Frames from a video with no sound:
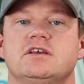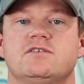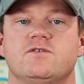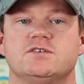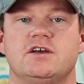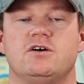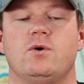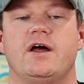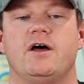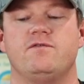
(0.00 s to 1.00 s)
things for sale
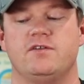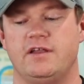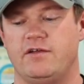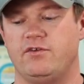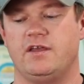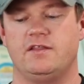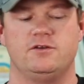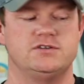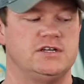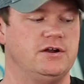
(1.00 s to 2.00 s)
quite often. Everything that
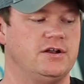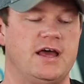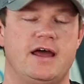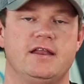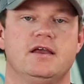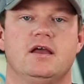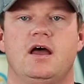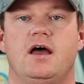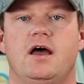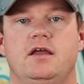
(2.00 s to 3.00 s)
you see here tonight
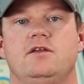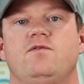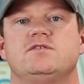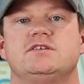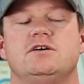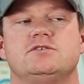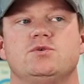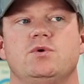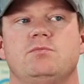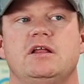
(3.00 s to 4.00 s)
is for sale,
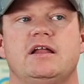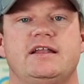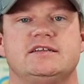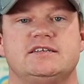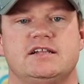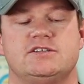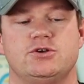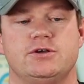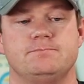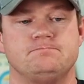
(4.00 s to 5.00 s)
so we'd be glad to sell it
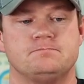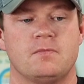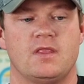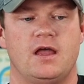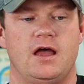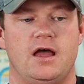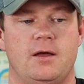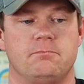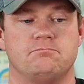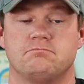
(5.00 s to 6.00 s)
to you.
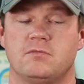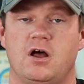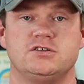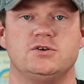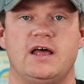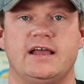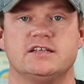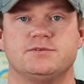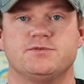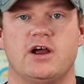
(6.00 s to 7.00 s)
Also, like
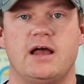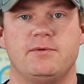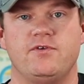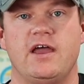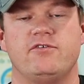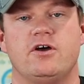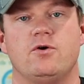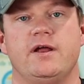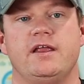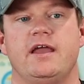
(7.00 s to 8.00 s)
and subscribe if you haven't
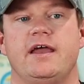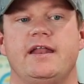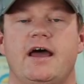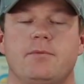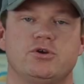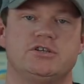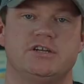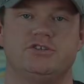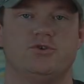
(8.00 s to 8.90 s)
already, and I appreciate you